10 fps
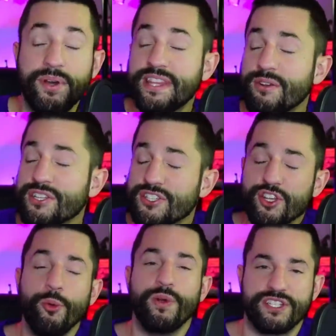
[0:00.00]
But there
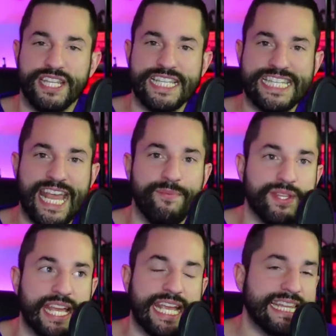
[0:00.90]
is so much to this
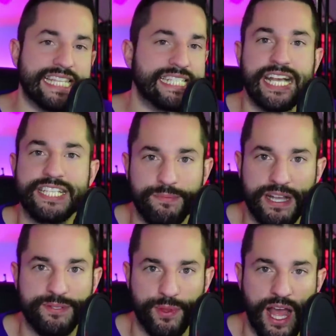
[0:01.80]
game with the endless
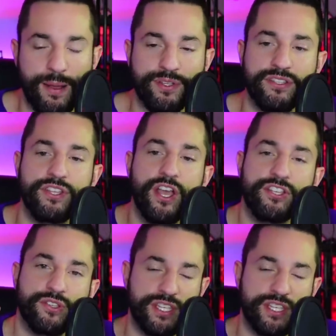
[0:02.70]
customizable options,